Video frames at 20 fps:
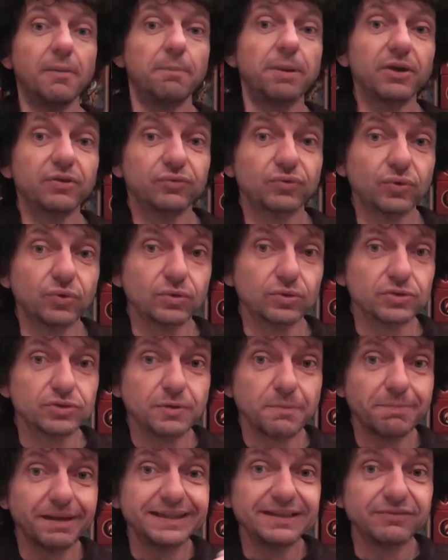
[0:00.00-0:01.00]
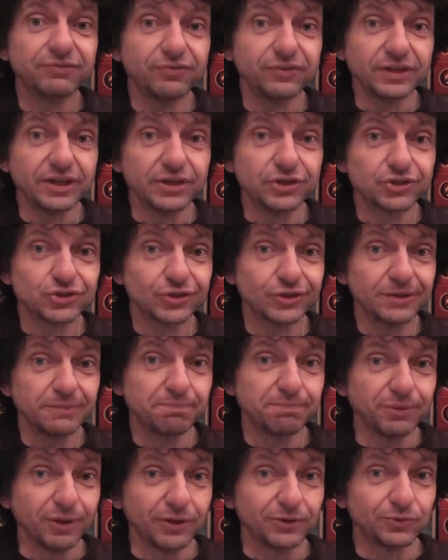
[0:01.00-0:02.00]
but of course, by definition, the
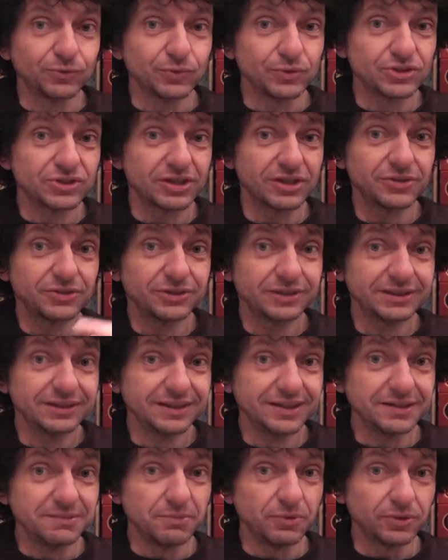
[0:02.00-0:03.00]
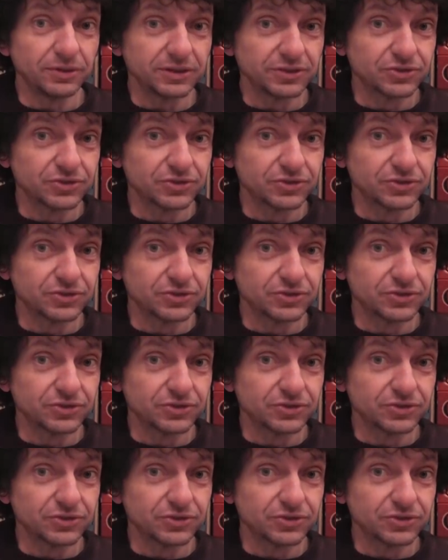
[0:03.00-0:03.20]
plot twists are not there anymore,